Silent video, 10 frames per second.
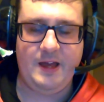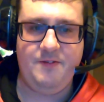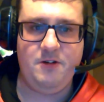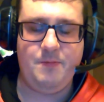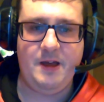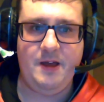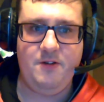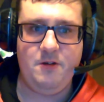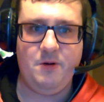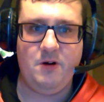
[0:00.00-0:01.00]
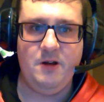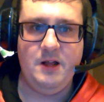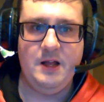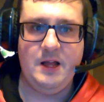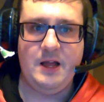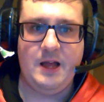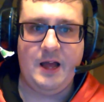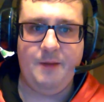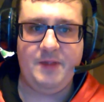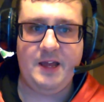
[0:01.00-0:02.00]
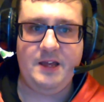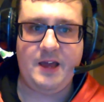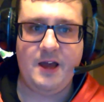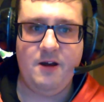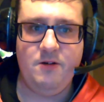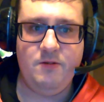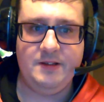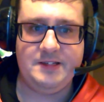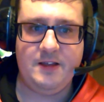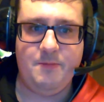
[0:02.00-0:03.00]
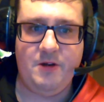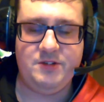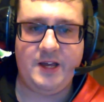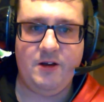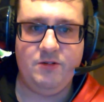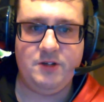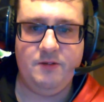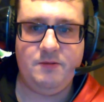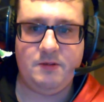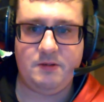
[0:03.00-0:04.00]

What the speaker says: If you'd put There You Go instead of Most Girls on,